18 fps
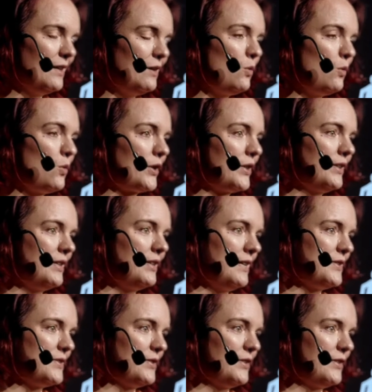
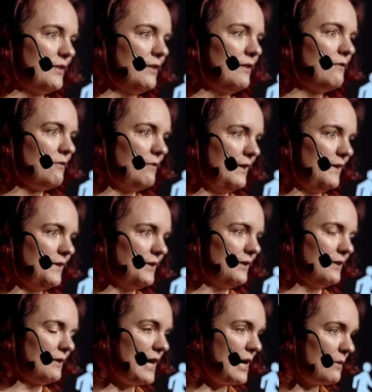organizer
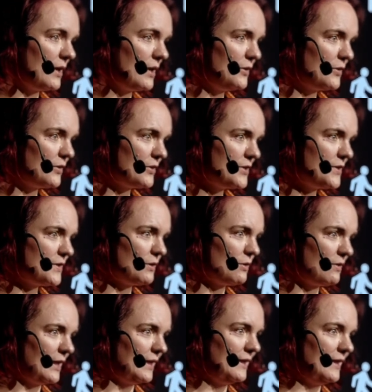written characters,
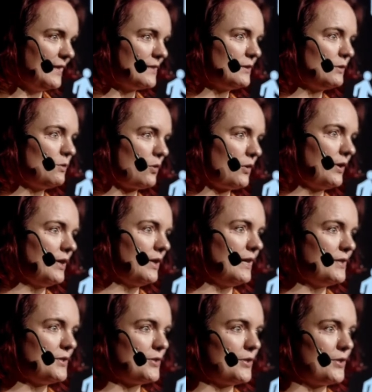or at least
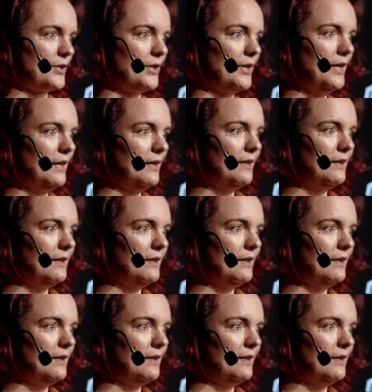organizer